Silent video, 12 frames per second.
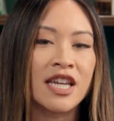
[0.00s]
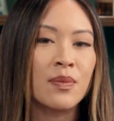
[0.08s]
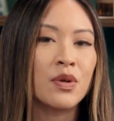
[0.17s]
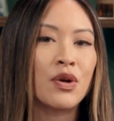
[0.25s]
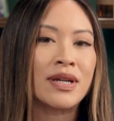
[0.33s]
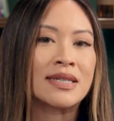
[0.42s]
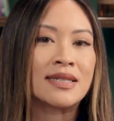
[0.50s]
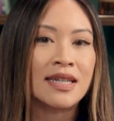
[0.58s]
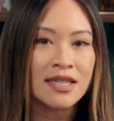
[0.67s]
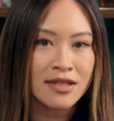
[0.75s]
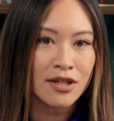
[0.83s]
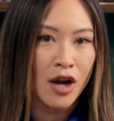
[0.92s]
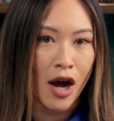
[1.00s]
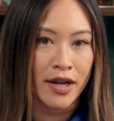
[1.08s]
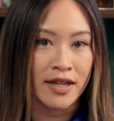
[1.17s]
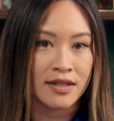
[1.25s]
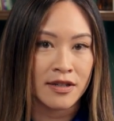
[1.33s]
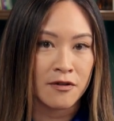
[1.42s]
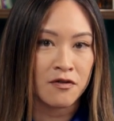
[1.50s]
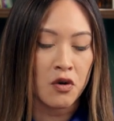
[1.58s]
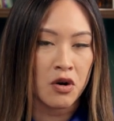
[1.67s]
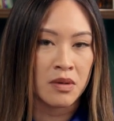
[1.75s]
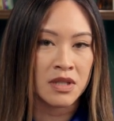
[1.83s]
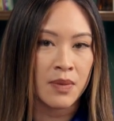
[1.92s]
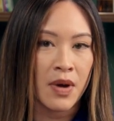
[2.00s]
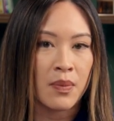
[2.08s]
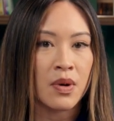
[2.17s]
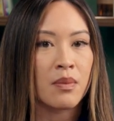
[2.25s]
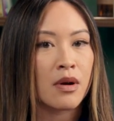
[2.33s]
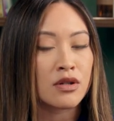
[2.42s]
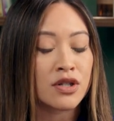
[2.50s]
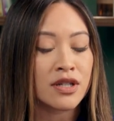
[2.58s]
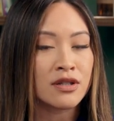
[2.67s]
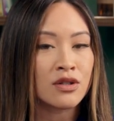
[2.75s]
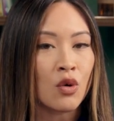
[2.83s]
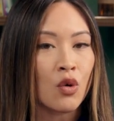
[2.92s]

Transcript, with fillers: keep your existing audience informed about promotions